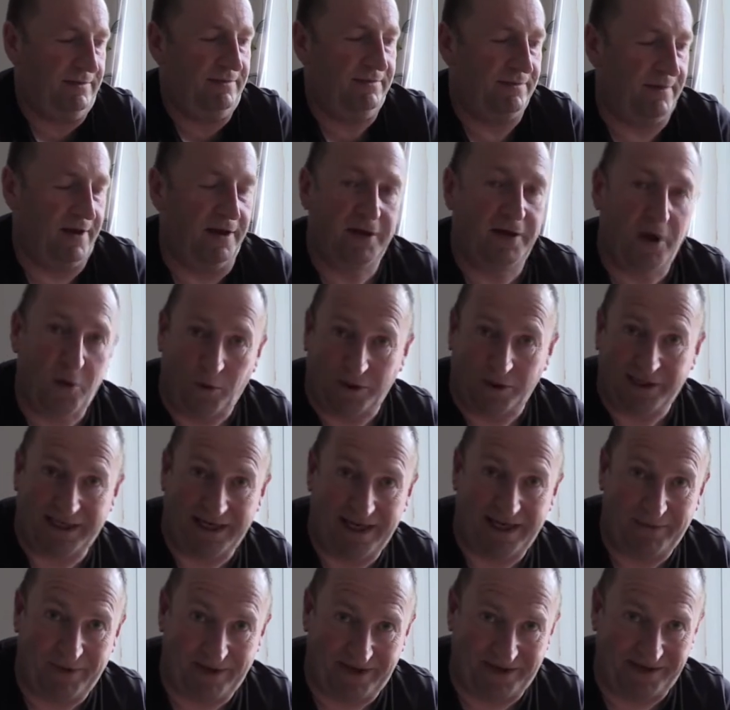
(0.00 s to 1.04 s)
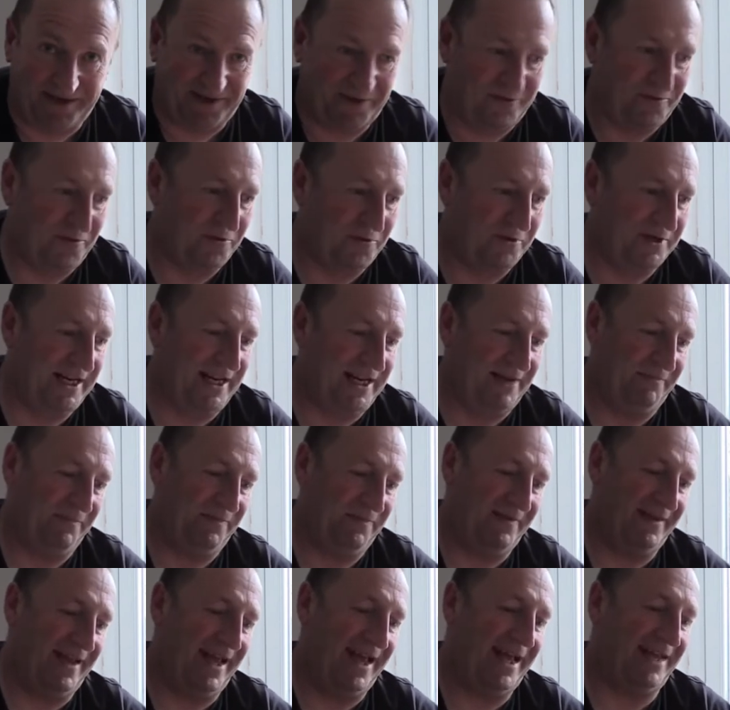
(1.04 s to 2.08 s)
I know what's in here because I've already
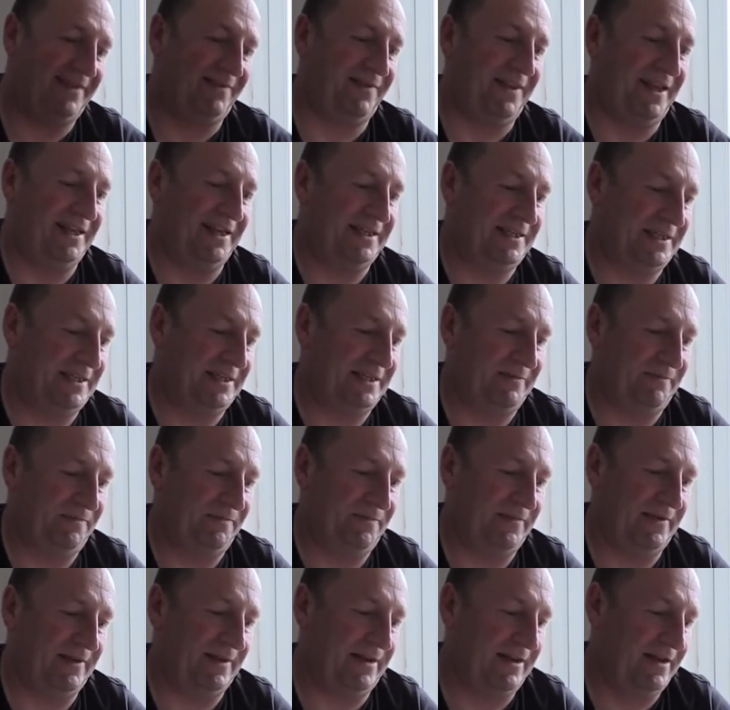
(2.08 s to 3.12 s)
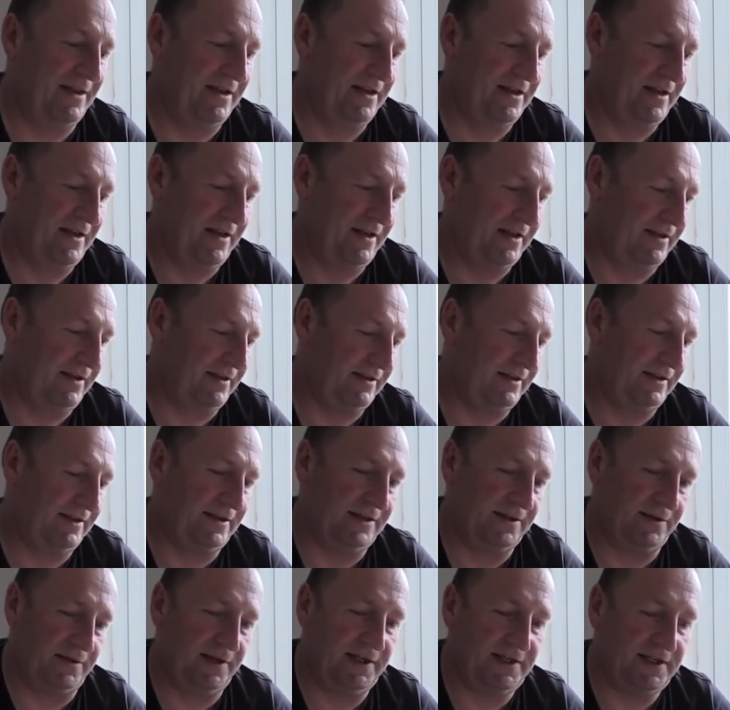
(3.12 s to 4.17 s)
had this.
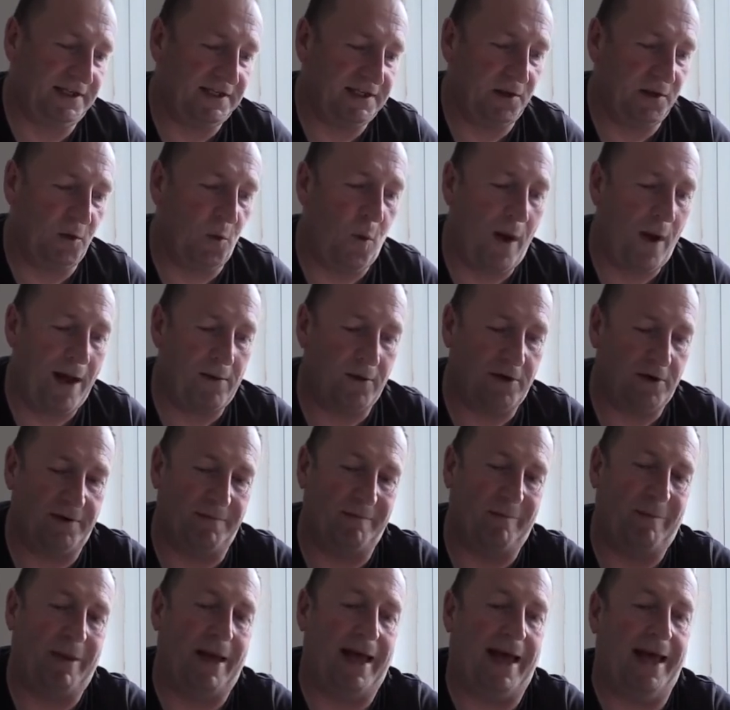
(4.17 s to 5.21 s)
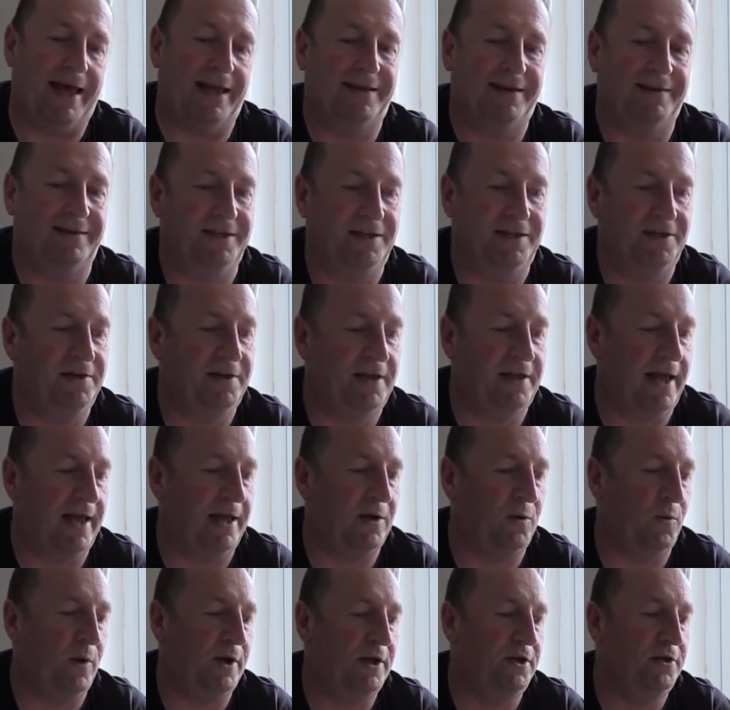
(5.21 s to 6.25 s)
So this is the welcome pack that you get
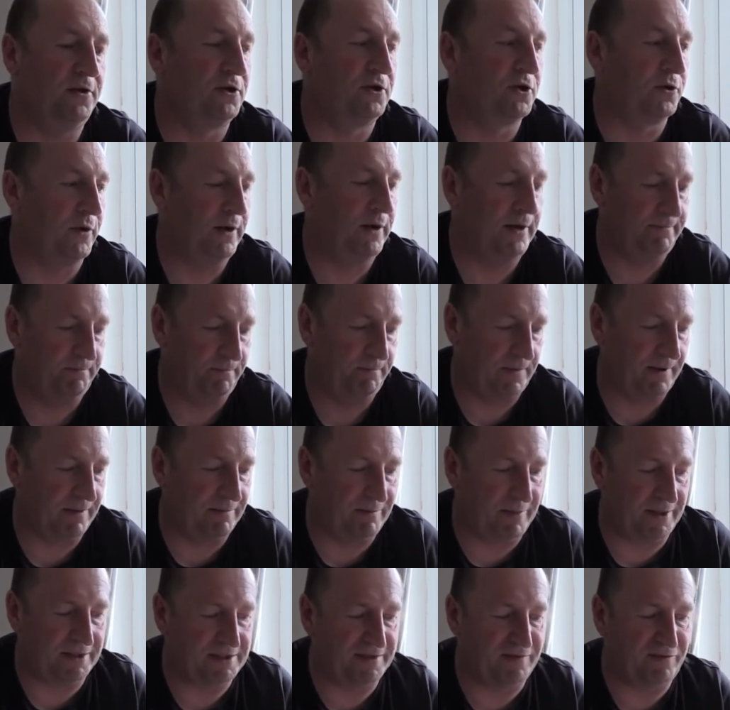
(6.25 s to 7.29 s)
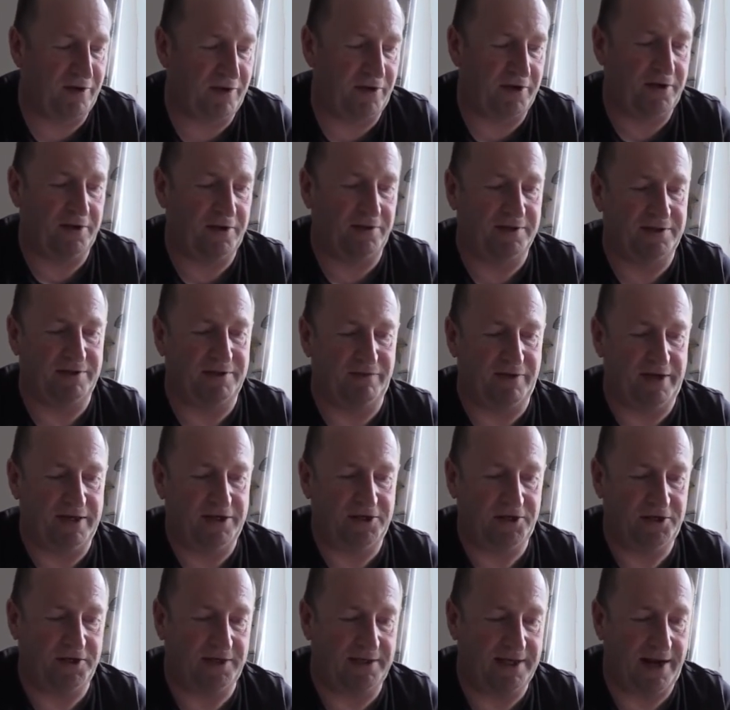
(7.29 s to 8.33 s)
when you join Butterfly
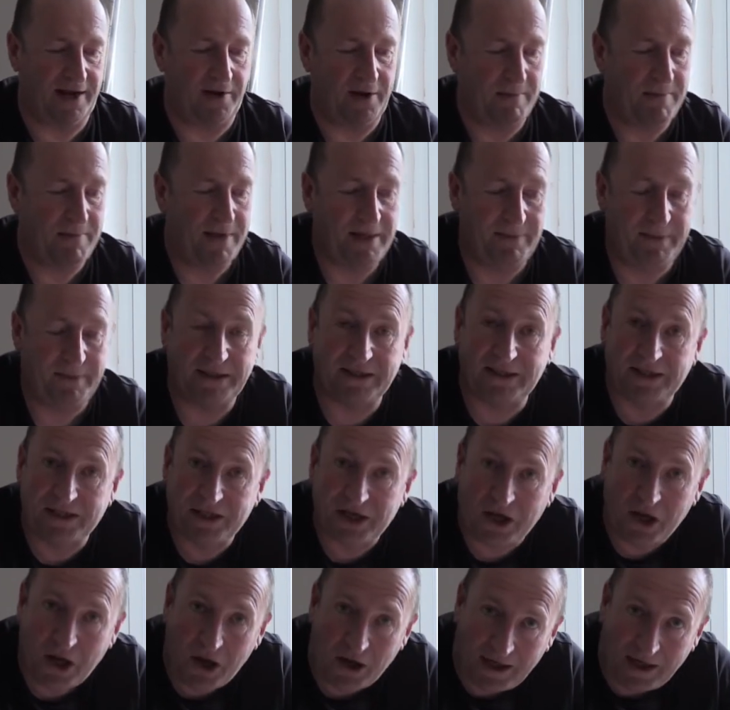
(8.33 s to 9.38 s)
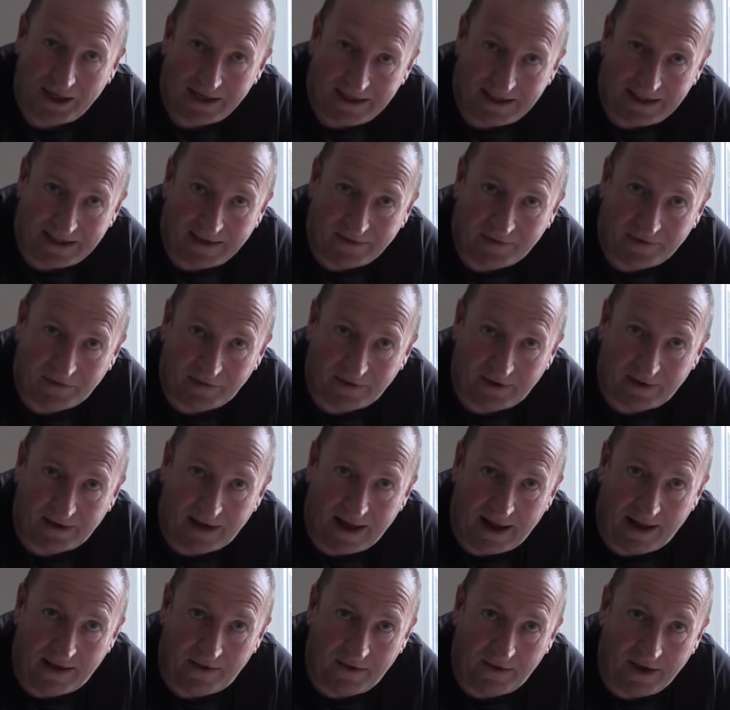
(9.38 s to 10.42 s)
Conservation. Now it may be slightly different
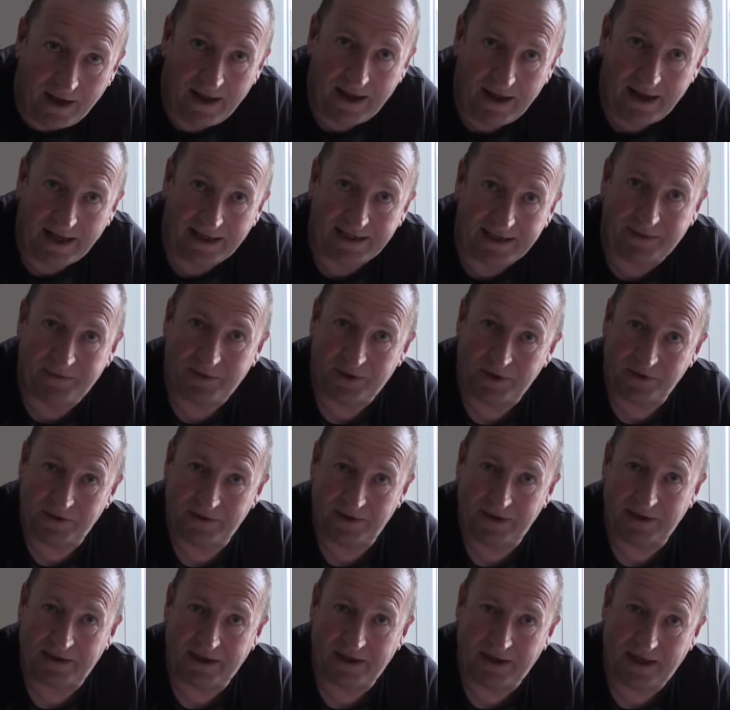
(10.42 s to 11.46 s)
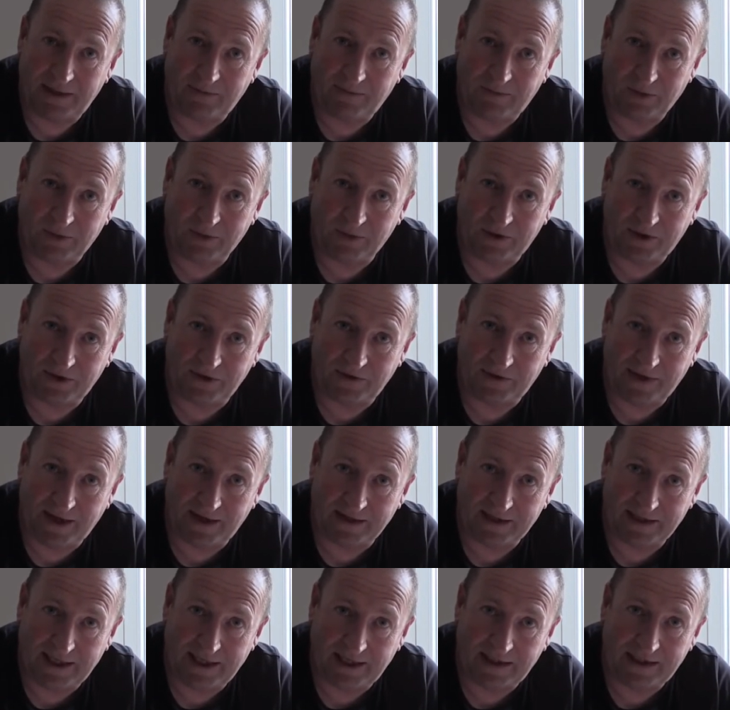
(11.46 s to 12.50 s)
now as I'm doing this in April
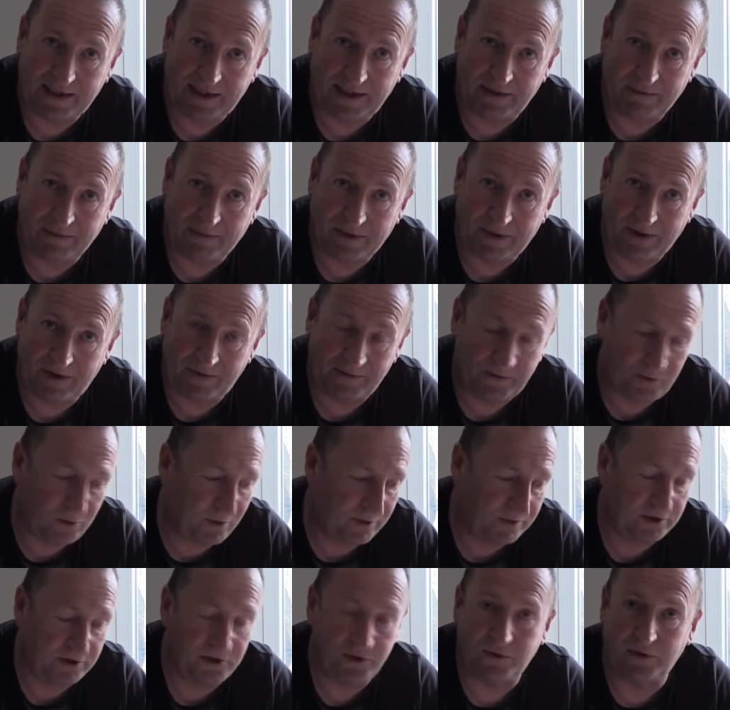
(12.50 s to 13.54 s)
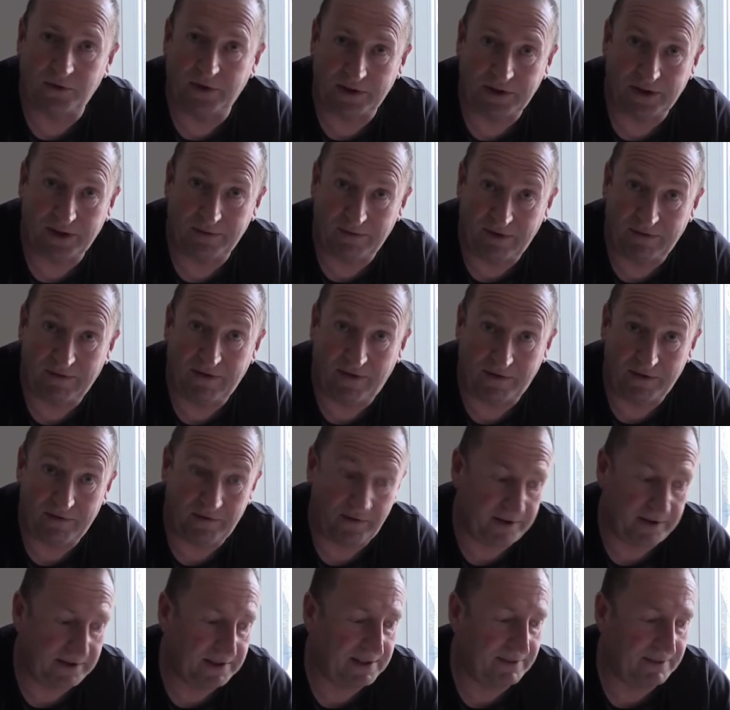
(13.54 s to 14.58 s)
2018, but I'm quite sure it's going to be very,
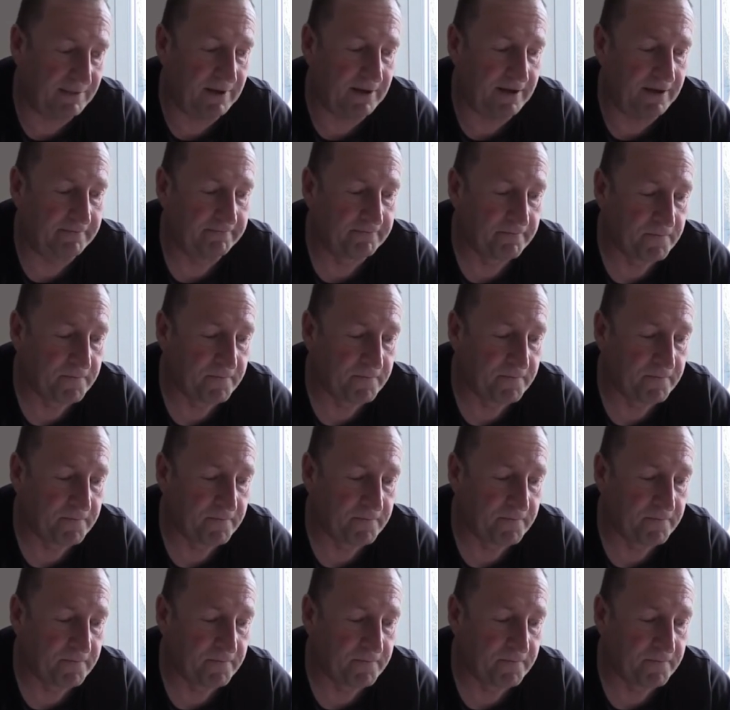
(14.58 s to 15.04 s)
very similar.